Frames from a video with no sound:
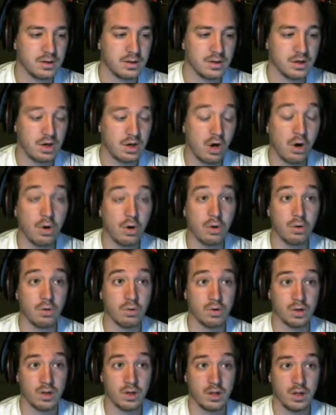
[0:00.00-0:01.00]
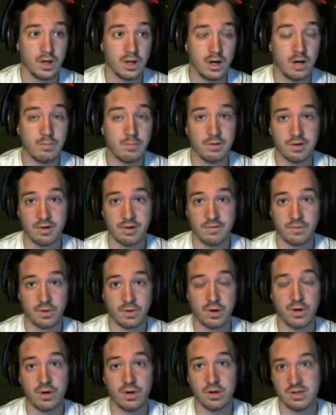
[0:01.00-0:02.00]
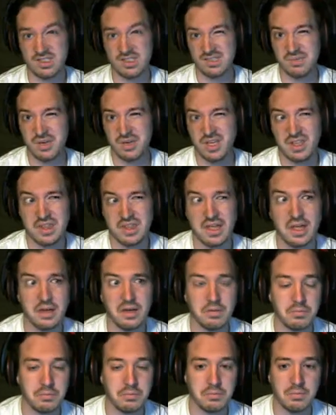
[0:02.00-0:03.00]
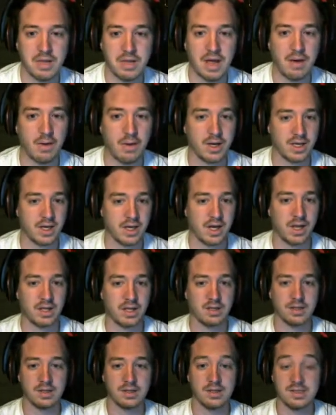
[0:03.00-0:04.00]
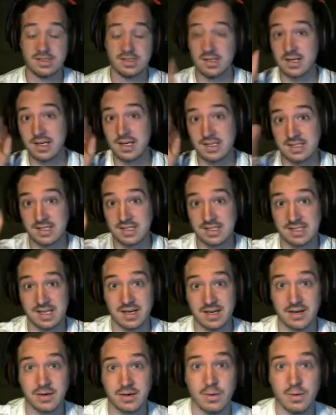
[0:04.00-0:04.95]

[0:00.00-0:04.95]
code I'm looking for, and I'll explain then how I got it. See you guys in a sec.